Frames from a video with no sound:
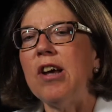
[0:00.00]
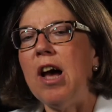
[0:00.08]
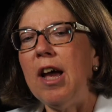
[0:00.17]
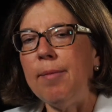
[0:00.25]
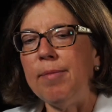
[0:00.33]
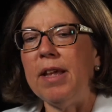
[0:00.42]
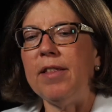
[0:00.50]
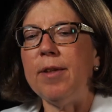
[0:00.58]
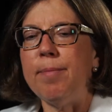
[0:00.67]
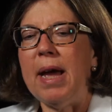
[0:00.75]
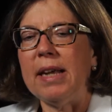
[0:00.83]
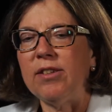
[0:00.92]
time that
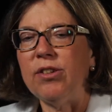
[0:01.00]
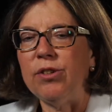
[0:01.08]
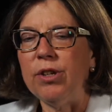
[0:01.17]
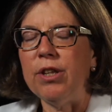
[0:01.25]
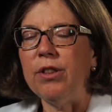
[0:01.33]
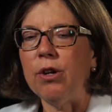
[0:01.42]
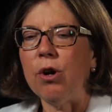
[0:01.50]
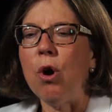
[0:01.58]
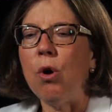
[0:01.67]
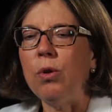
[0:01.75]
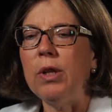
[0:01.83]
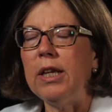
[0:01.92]
the bacteria in the
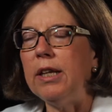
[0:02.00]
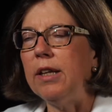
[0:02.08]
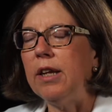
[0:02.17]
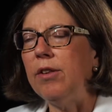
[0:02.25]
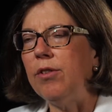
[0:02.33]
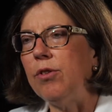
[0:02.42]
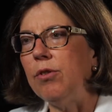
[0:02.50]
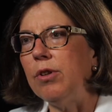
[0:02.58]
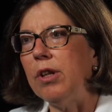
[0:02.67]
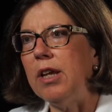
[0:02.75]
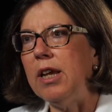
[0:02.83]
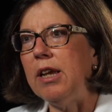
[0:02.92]
colon can
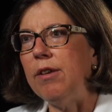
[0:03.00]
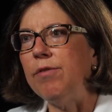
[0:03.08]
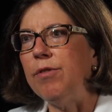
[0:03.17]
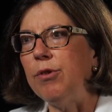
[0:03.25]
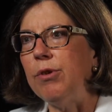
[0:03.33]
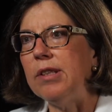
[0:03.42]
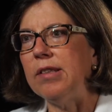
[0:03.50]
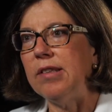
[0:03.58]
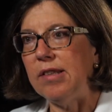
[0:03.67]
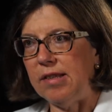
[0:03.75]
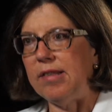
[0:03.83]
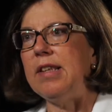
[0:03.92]
certainly influence
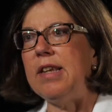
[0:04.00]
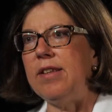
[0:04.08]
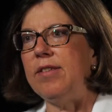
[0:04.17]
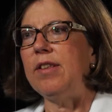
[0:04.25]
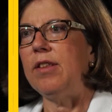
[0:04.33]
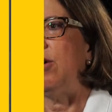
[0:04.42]
disease in